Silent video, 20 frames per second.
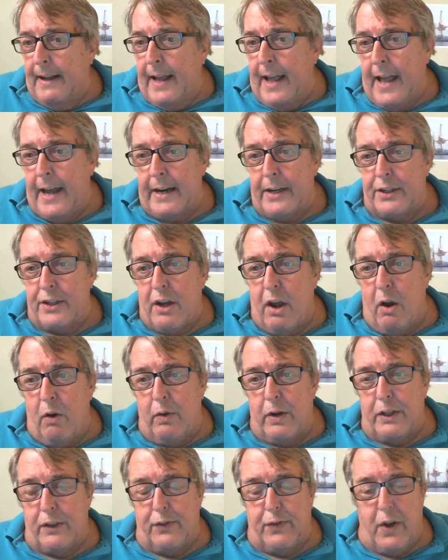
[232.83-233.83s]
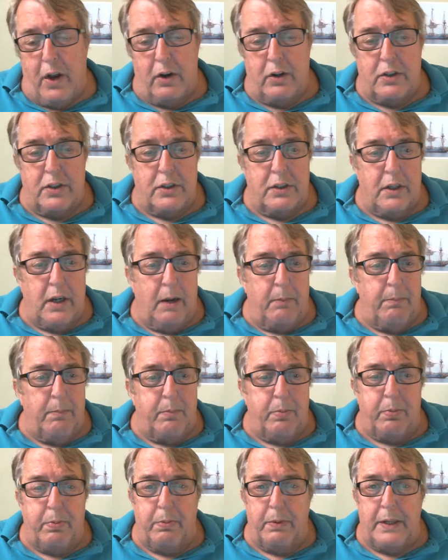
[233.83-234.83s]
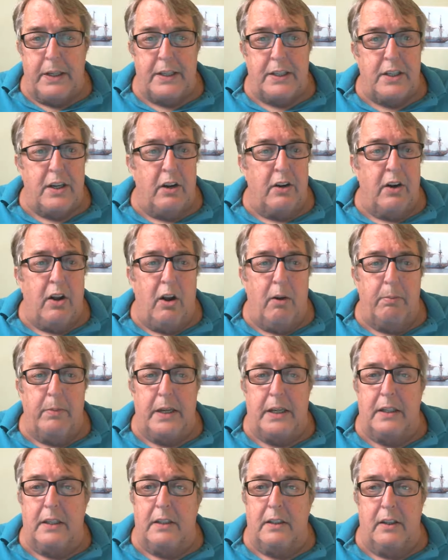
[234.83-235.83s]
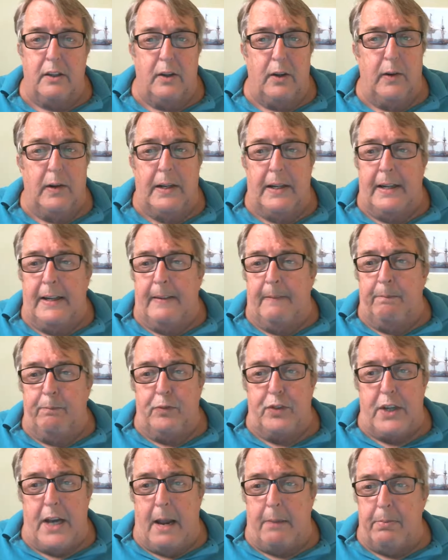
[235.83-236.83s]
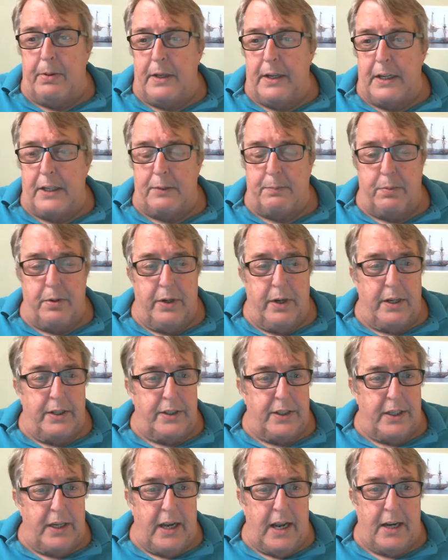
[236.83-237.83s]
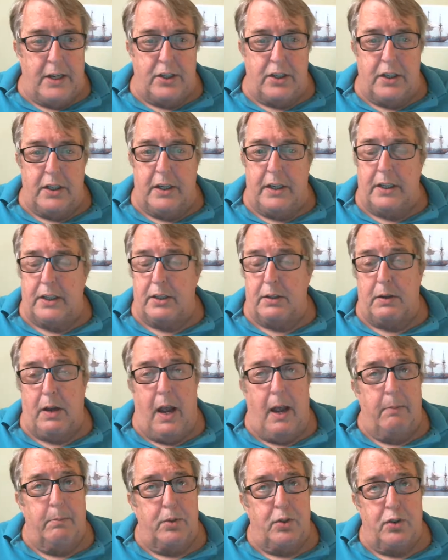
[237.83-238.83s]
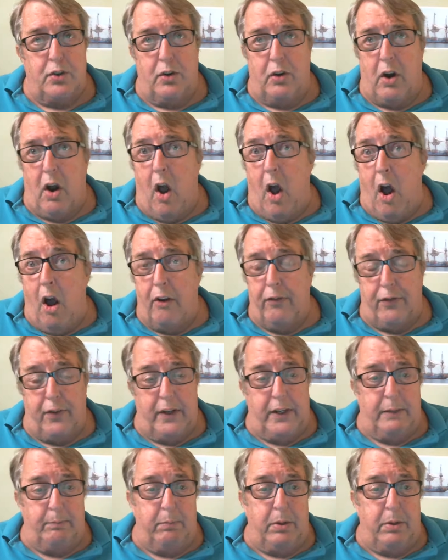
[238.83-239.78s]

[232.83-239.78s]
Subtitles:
And as always, folks, please don't hold me to Japanese pronunciation. It's, I'm sure, off in